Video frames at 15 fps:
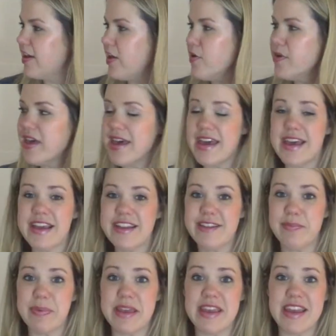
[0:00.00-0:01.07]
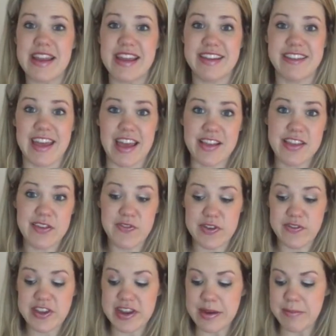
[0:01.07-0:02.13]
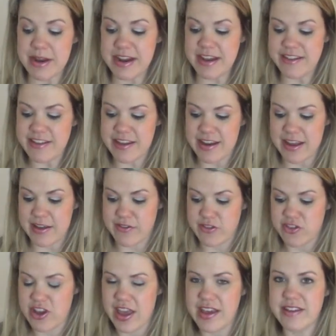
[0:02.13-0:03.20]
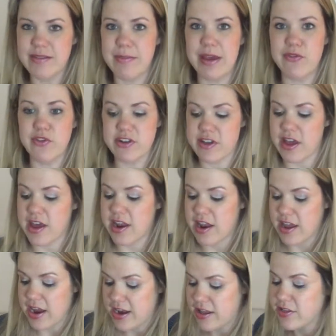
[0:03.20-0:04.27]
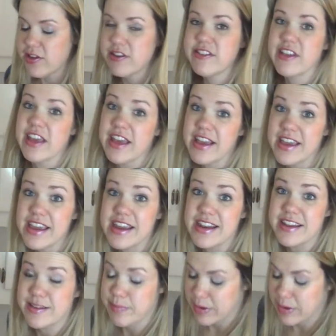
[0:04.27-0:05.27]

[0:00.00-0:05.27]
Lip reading: Okay, it's been exactly 15 minutes and I've checked my frittata and it looks like it is